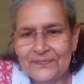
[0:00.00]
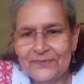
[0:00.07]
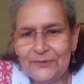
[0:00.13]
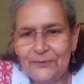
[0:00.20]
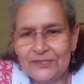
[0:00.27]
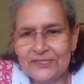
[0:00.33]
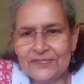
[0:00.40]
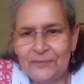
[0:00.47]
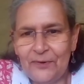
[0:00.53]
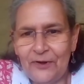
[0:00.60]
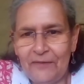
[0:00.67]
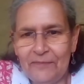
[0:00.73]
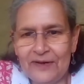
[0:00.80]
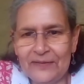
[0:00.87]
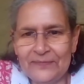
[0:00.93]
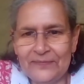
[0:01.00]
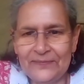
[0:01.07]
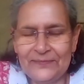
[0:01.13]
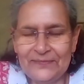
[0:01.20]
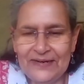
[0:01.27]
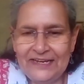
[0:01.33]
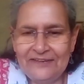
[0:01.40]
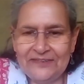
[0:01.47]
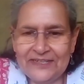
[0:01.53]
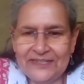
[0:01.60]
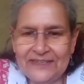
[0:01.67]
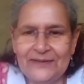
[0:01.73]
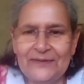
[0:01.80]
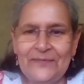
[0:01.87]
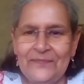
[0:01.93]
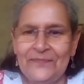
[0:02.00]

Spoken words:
So what's the problem? Leave it.